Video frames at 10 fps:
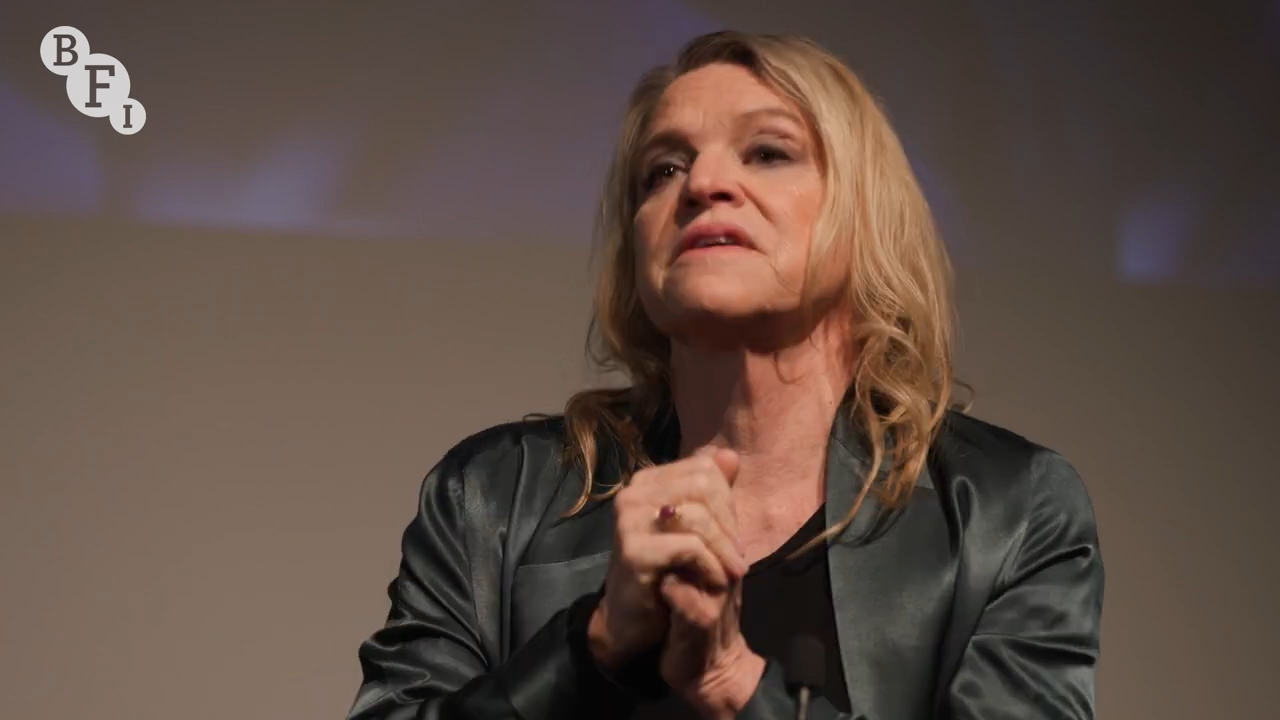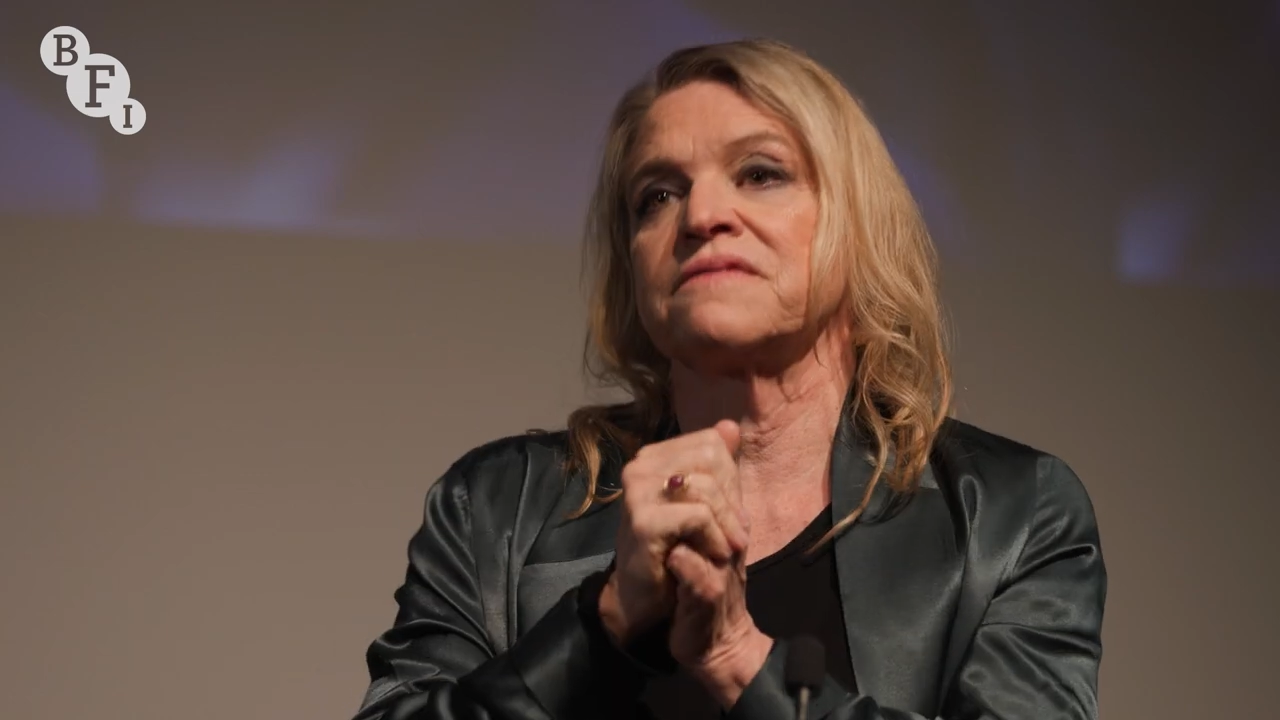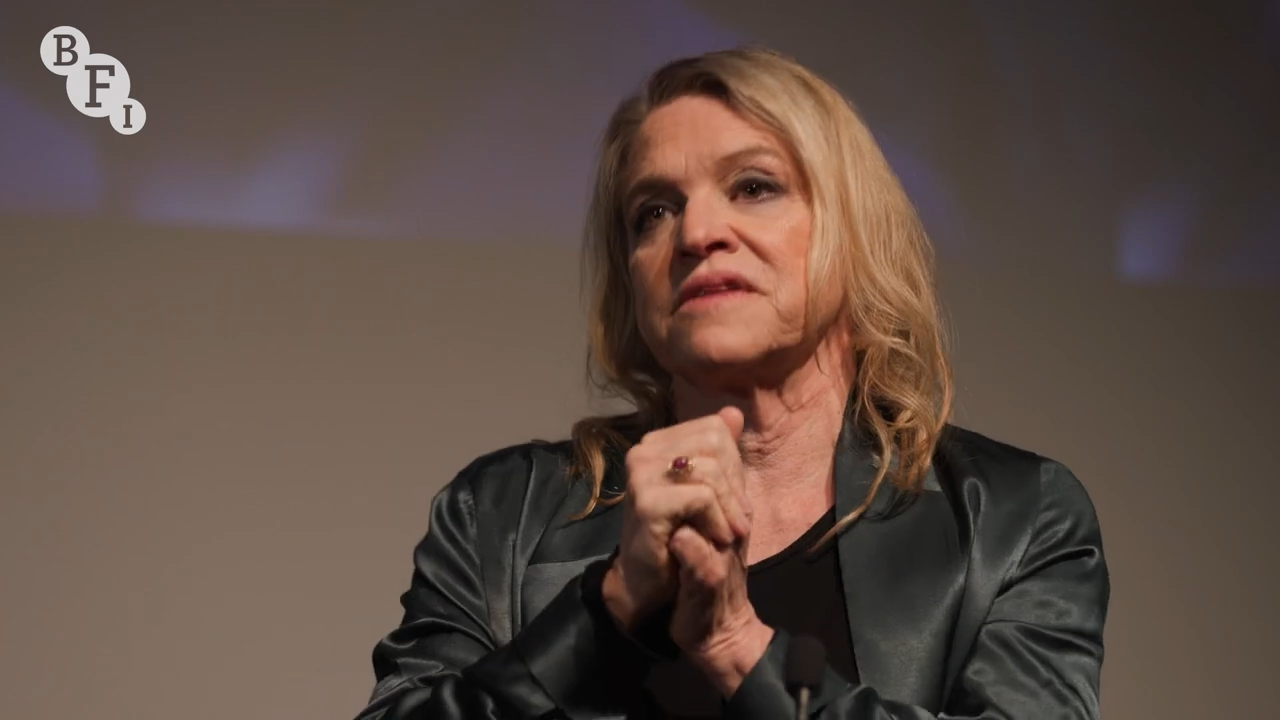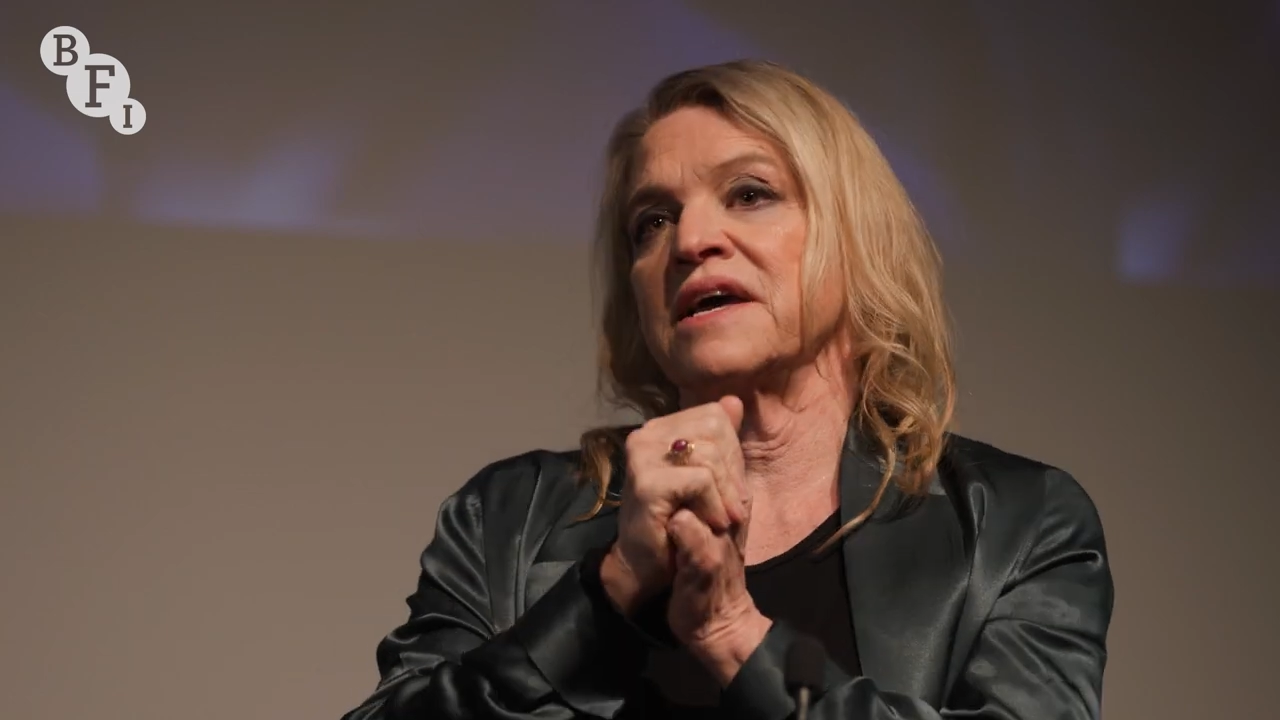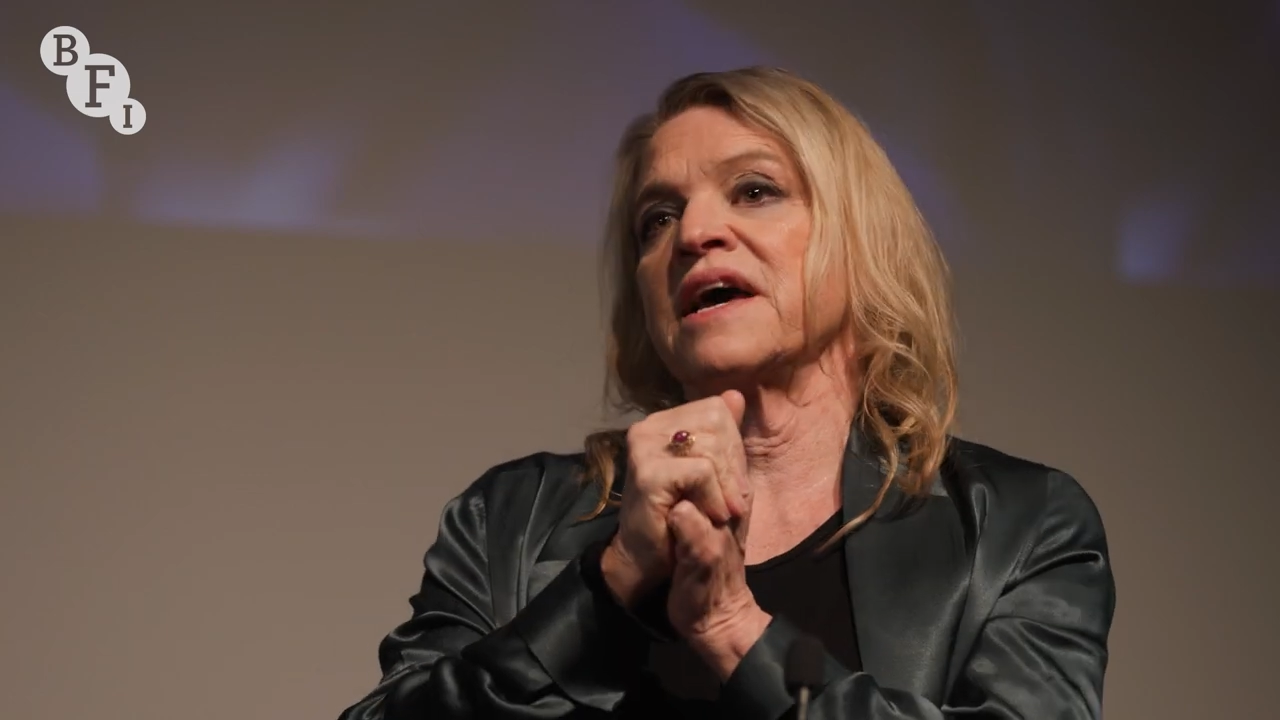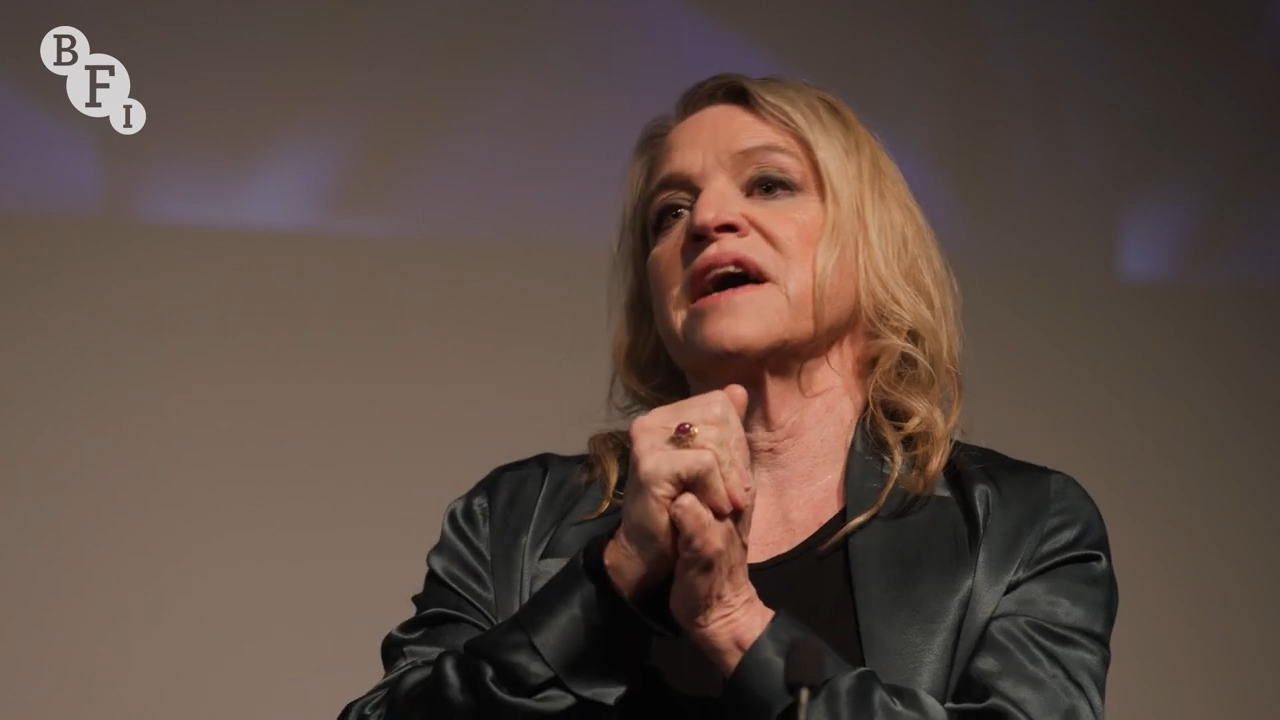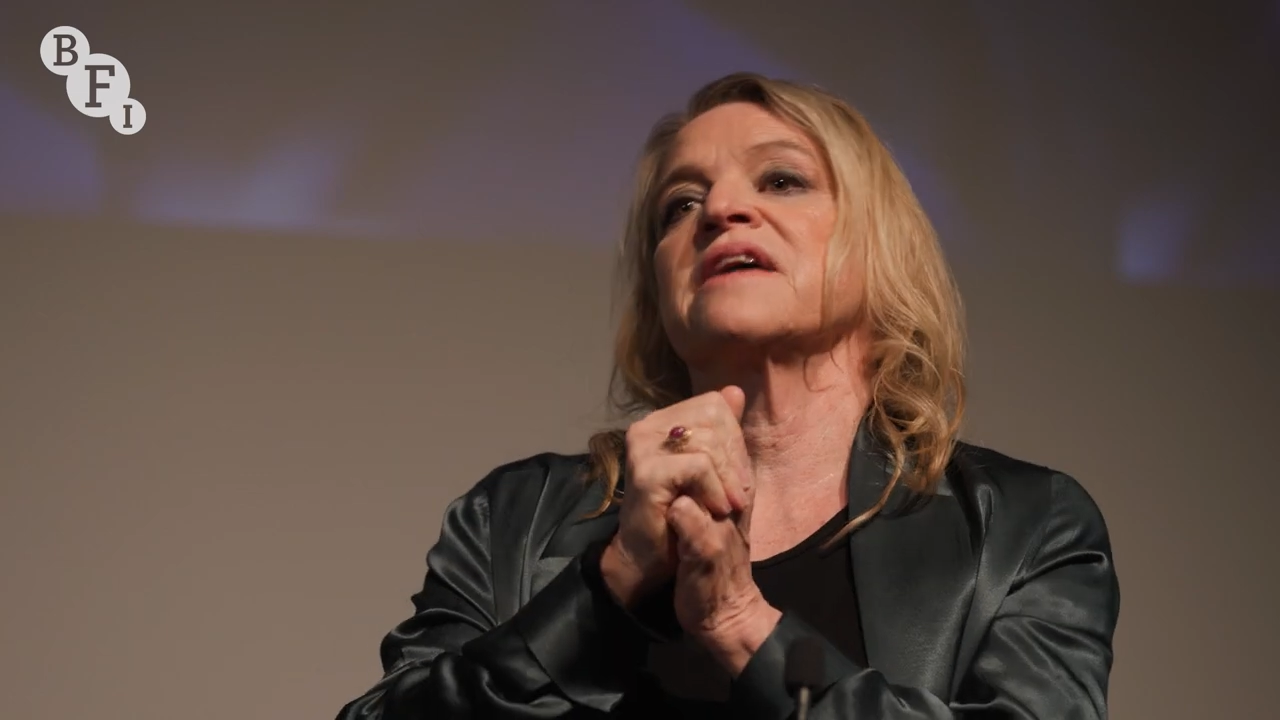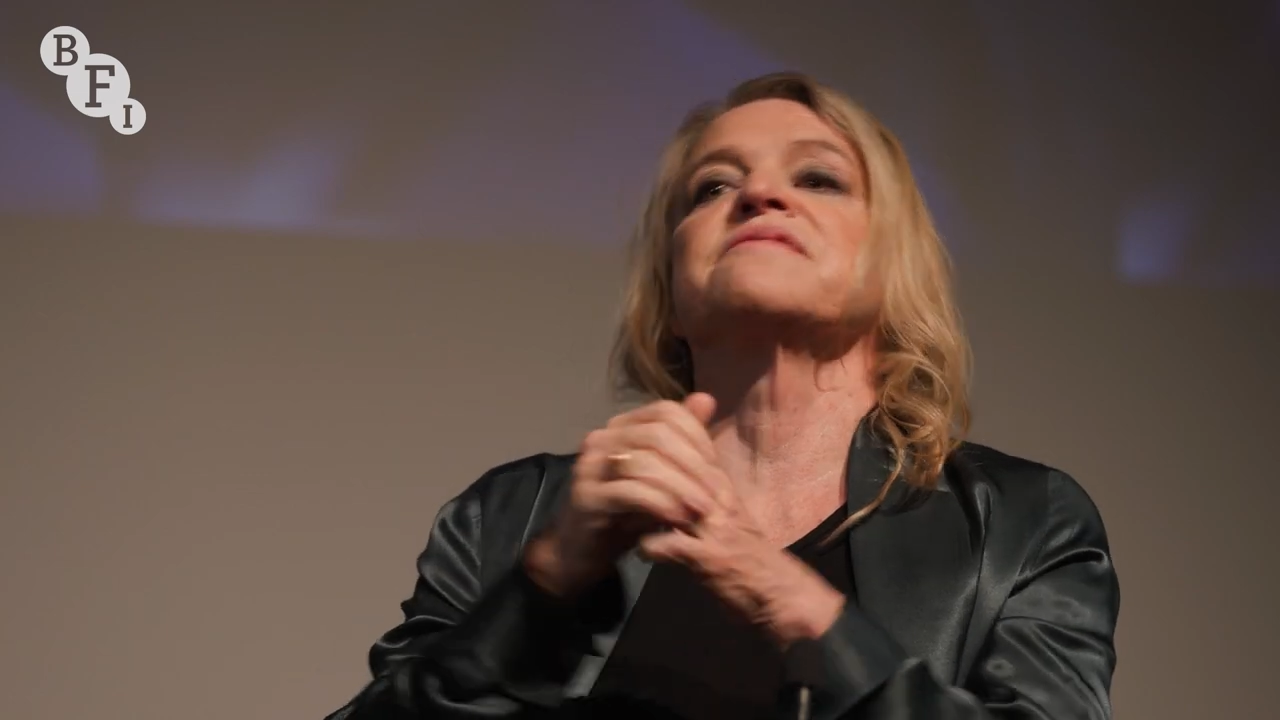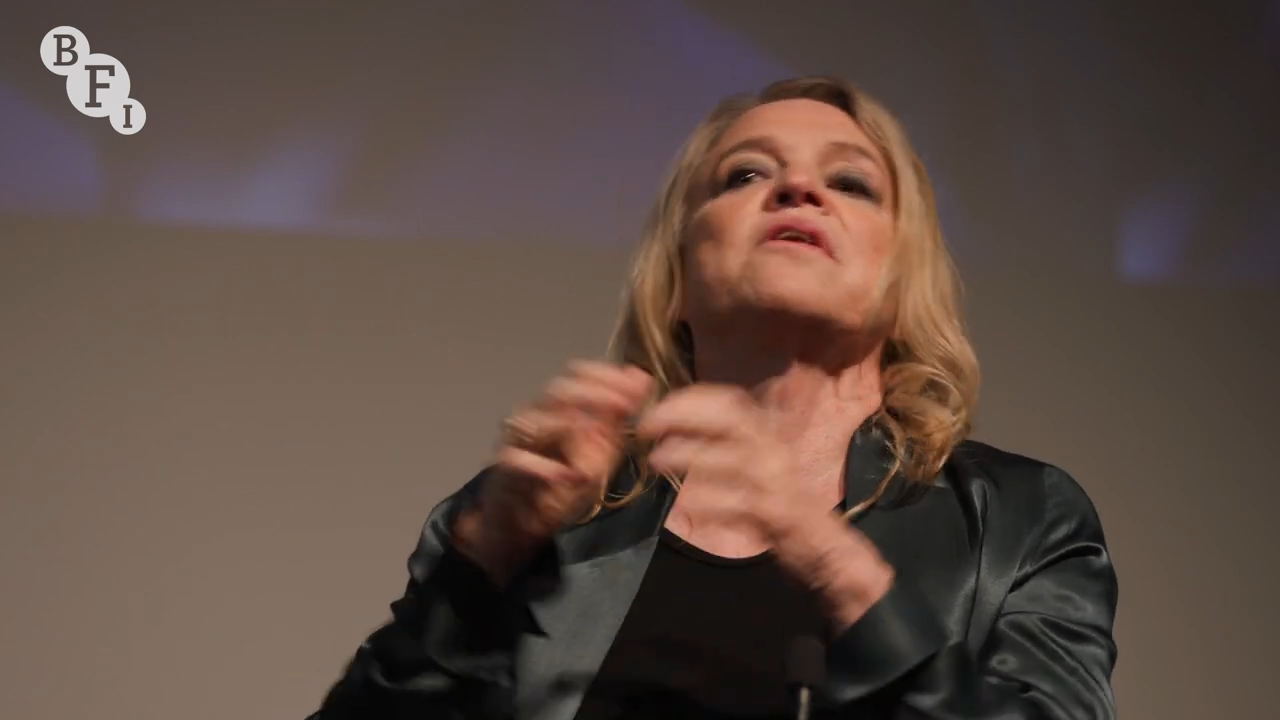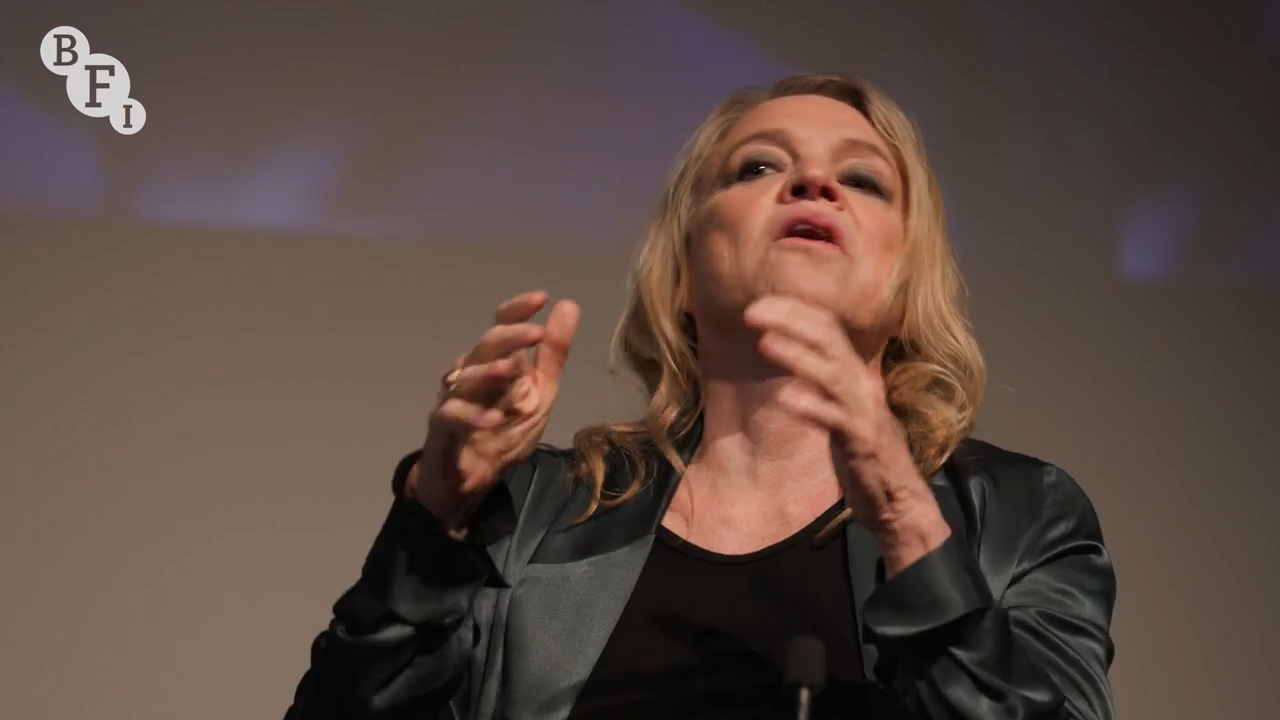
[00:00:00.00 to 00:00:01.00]
if they
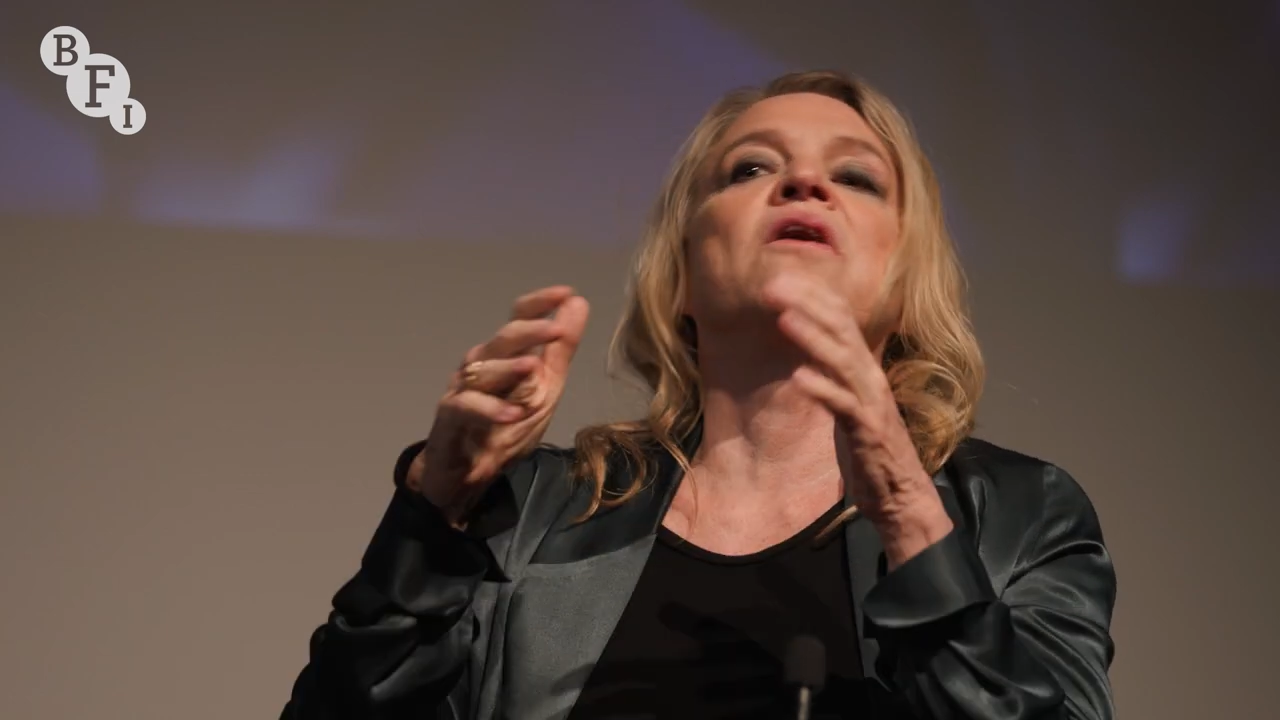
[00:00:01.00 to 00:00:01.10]
have